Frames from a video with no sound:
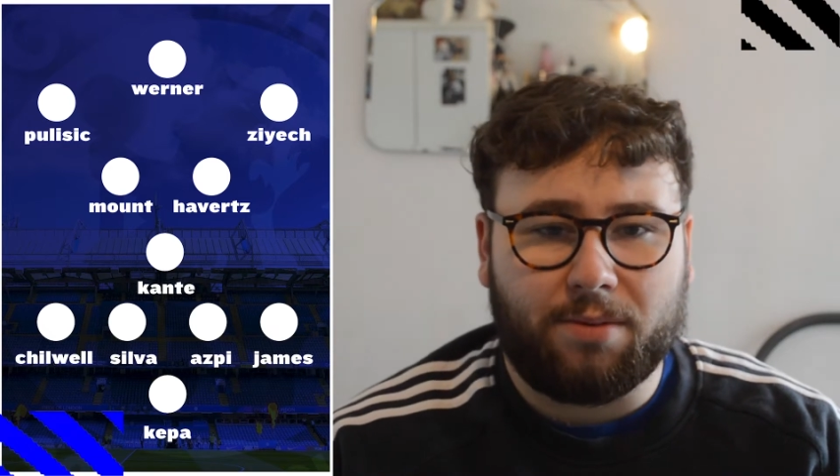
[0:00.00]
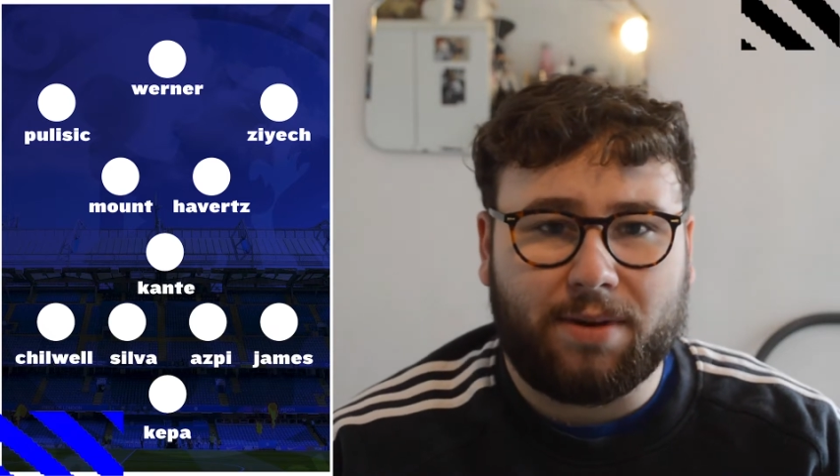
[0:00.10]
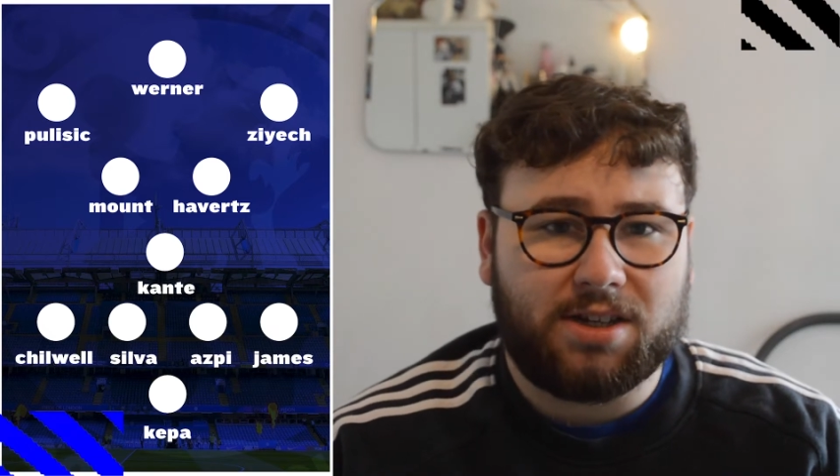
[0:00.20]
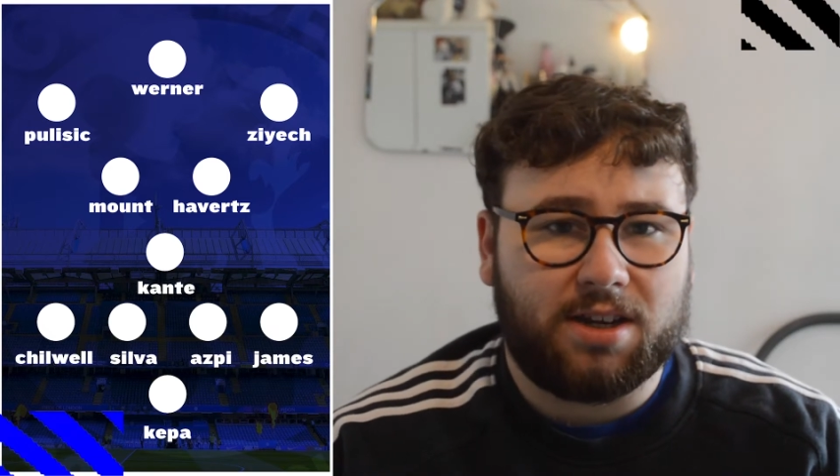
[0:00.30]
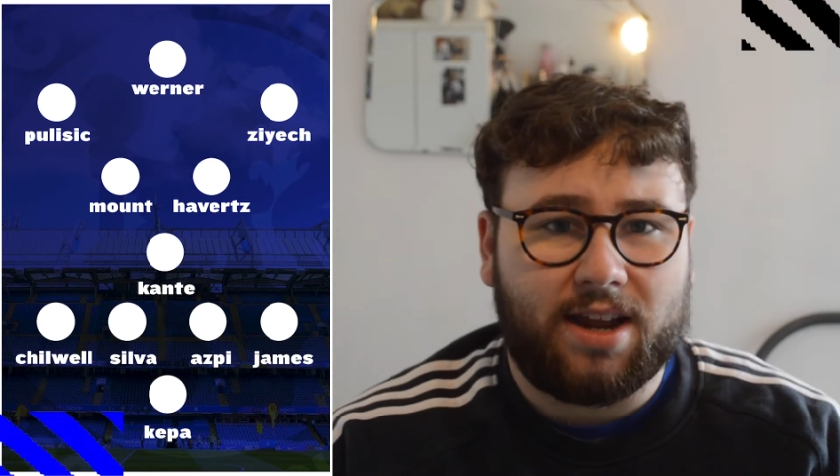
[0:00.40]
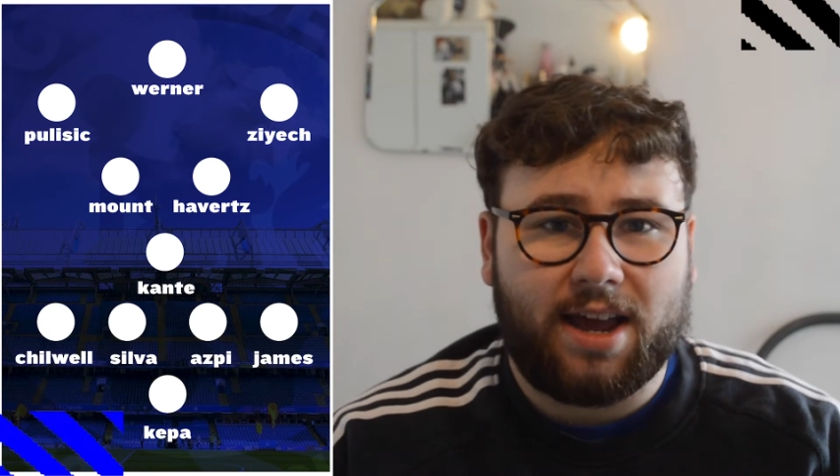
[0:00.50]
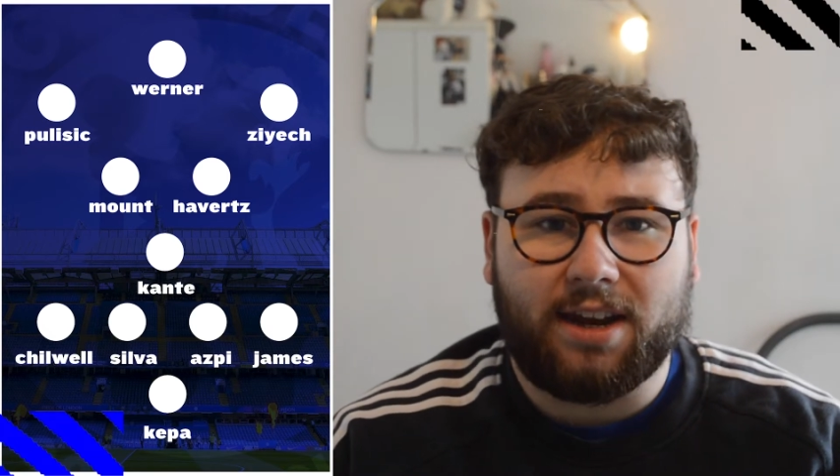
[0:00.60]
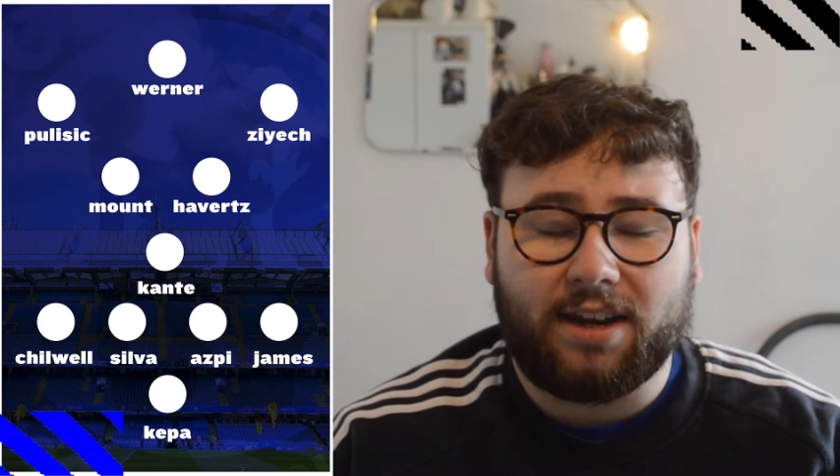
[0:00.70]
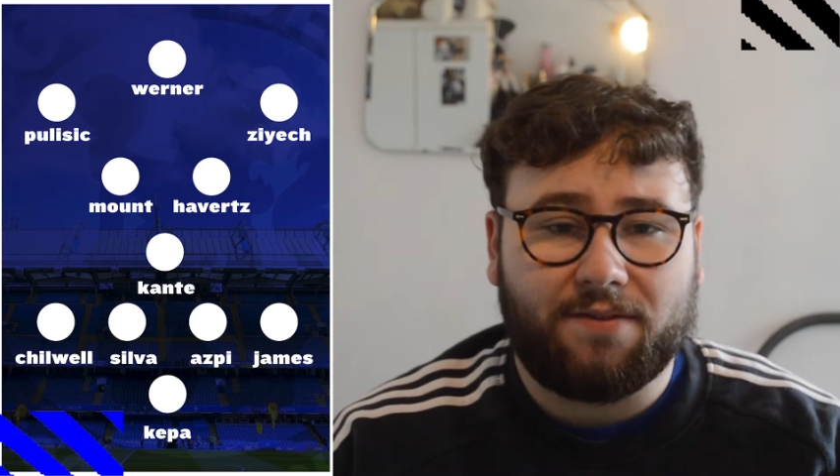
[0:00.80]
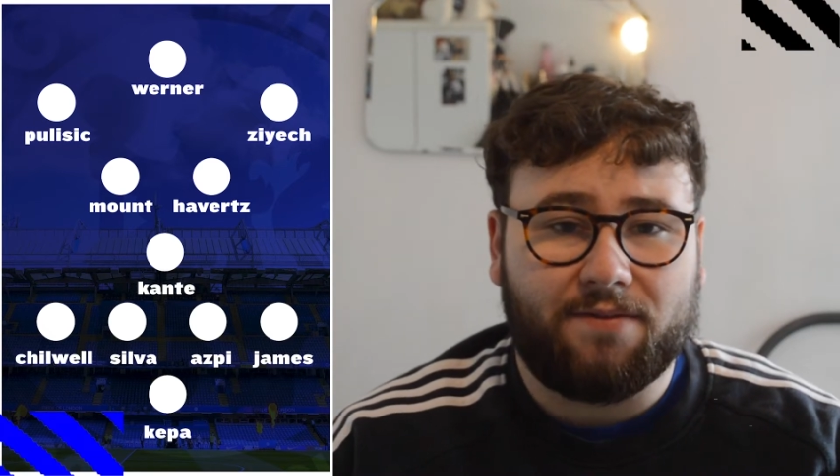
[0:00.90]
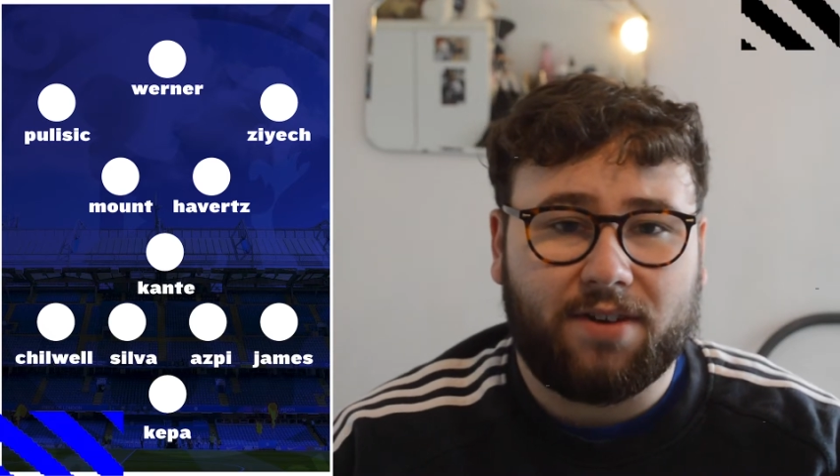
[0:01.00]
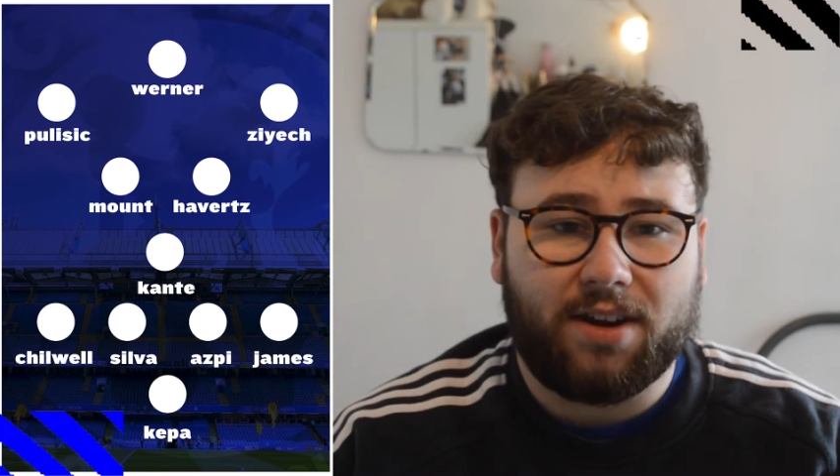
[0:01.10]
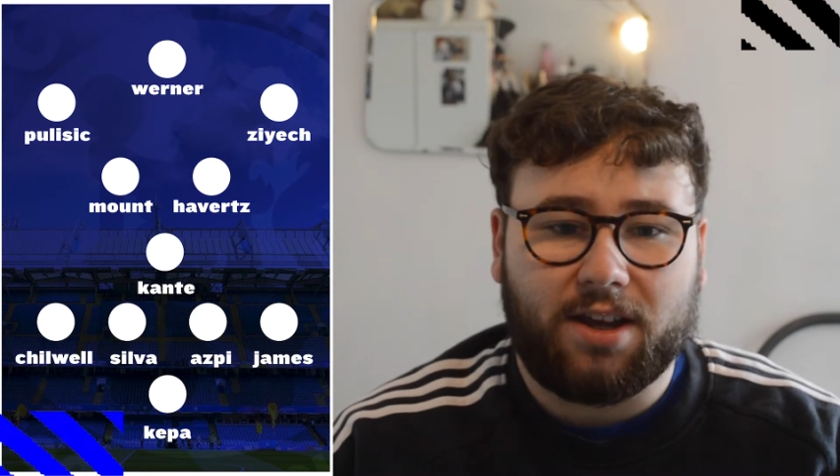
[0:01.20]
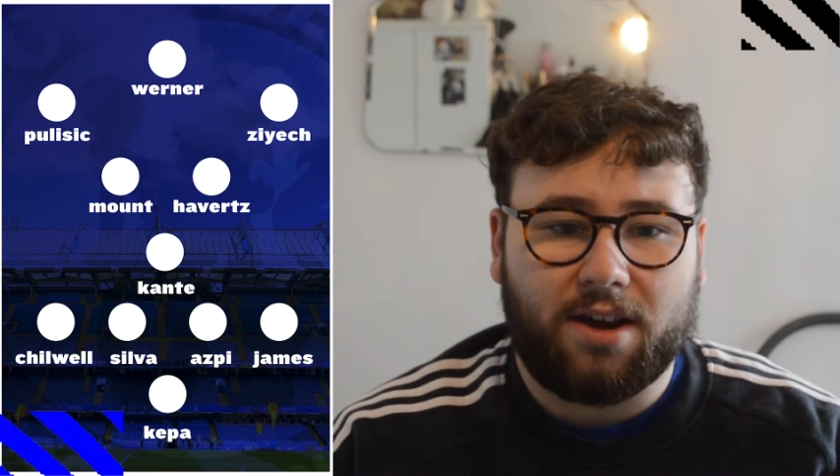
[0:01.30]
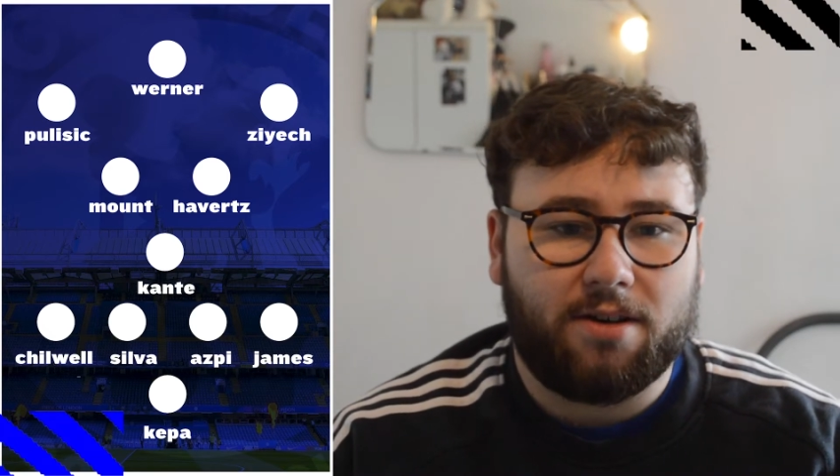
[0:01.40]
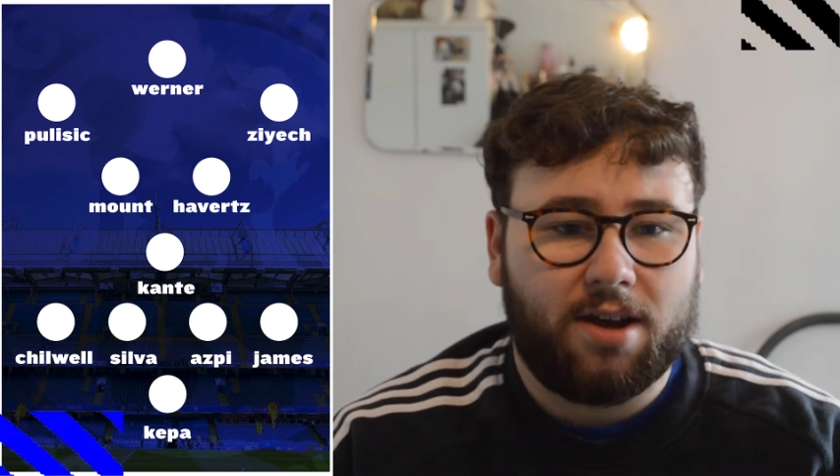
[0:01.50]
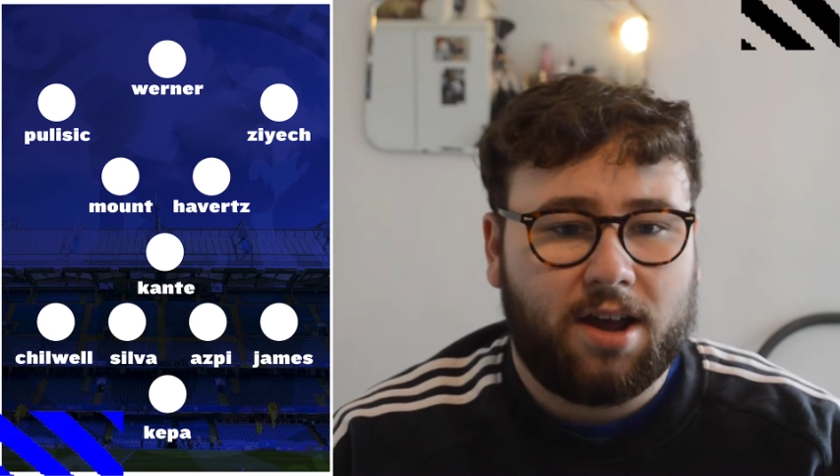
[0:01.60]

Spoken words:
mentioned that in a different video.